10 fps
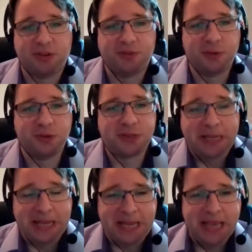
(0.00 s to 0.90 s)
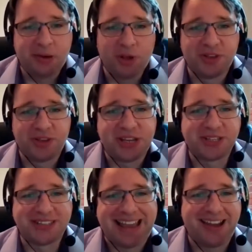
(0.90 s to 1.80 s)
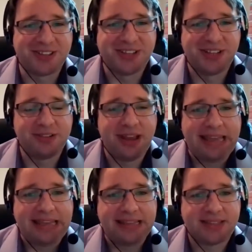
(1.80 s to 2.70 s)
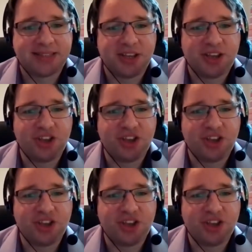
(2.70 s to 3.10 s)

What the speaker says: I've already, one of the things as a councillor is